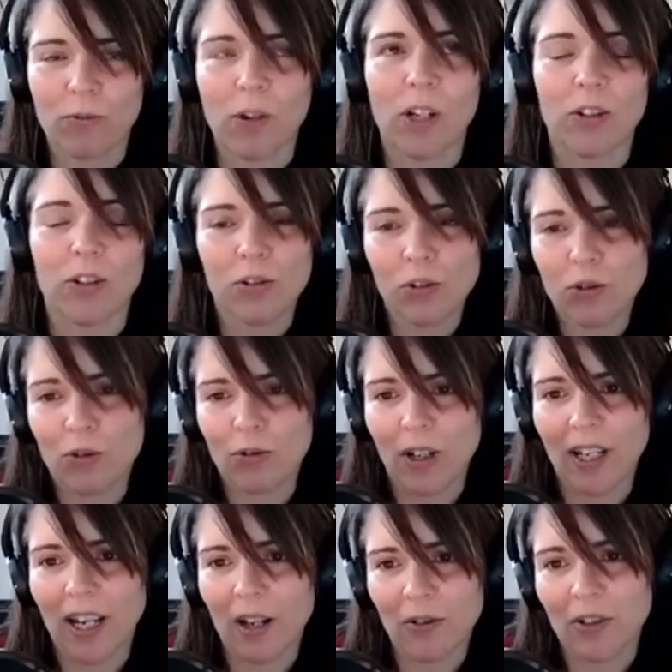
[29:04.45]
Well, you're in school
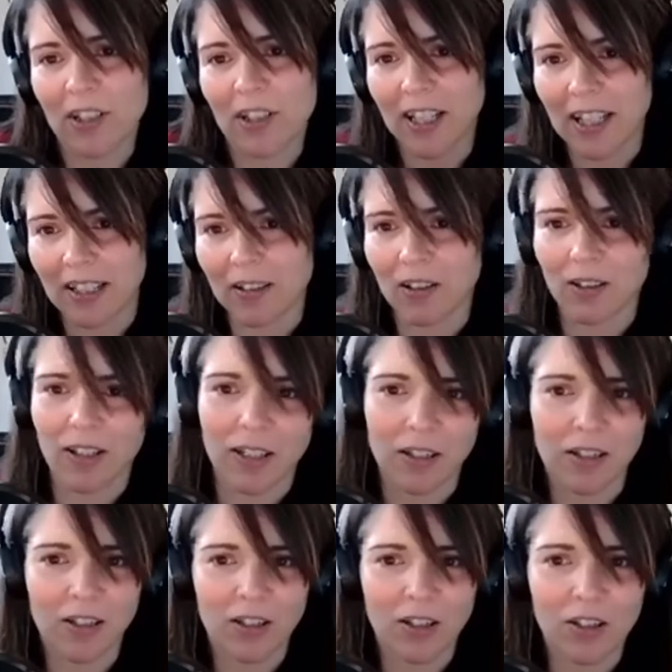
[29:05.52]
right now. So I think
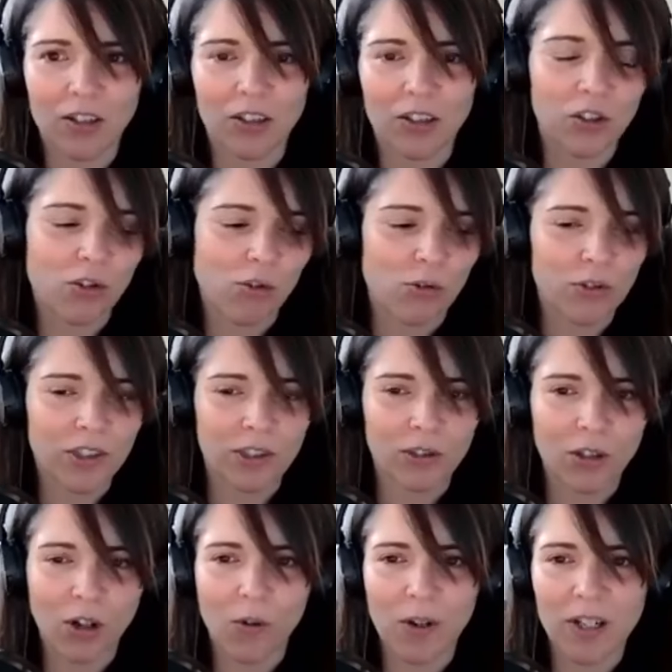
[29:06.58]
like, is school still
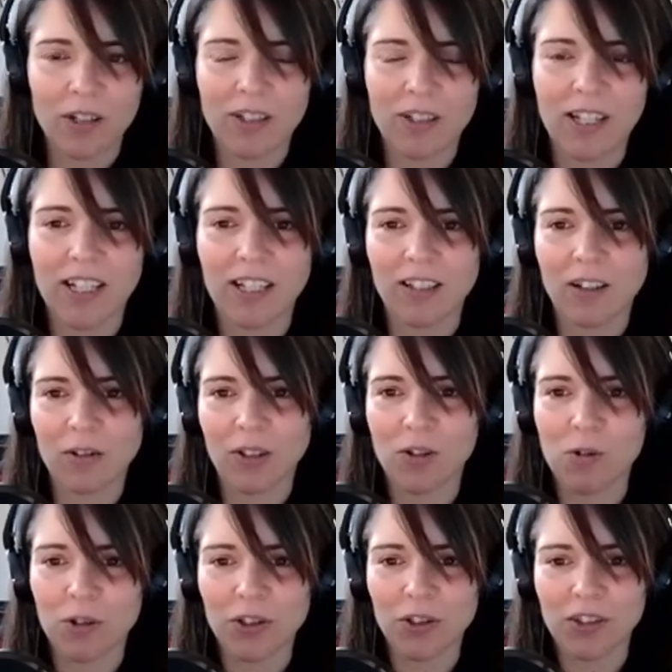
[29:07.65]
going, taking all the
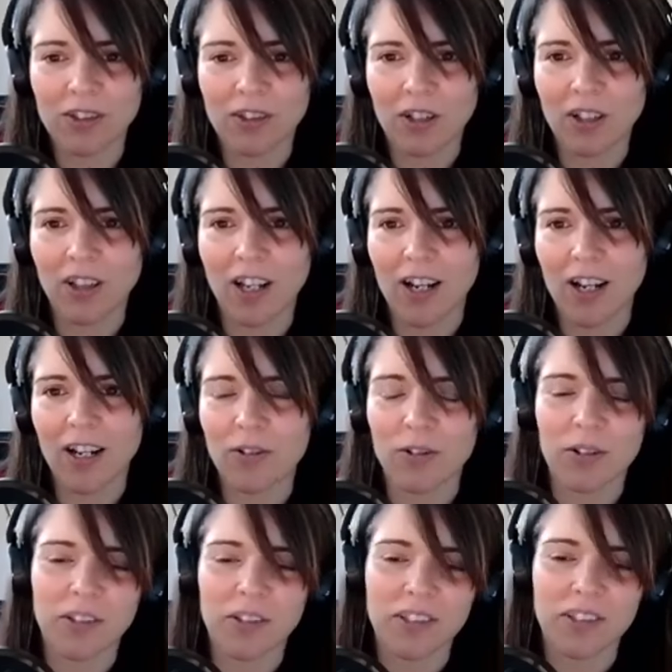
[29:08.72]
courses online,
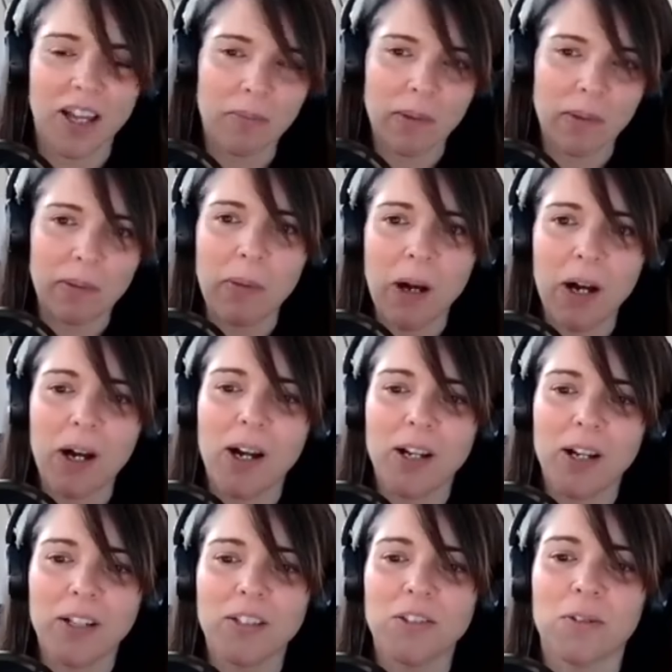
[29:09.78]
or has that been
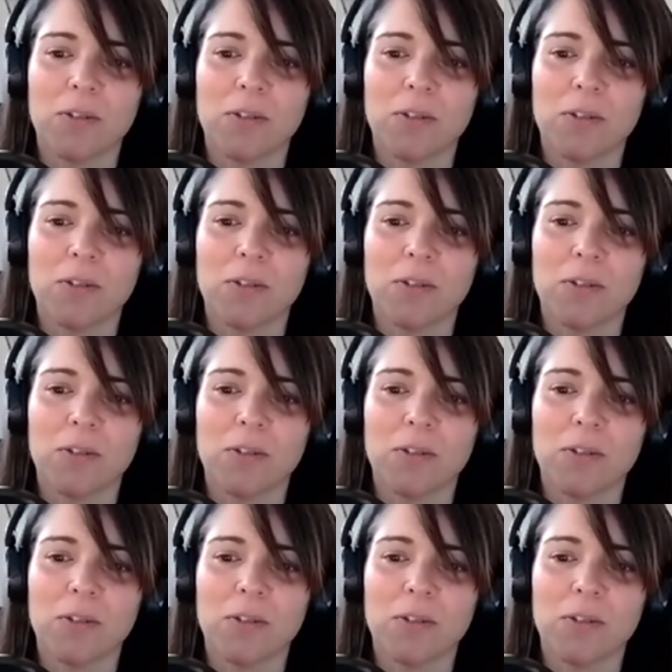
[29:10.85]
paused?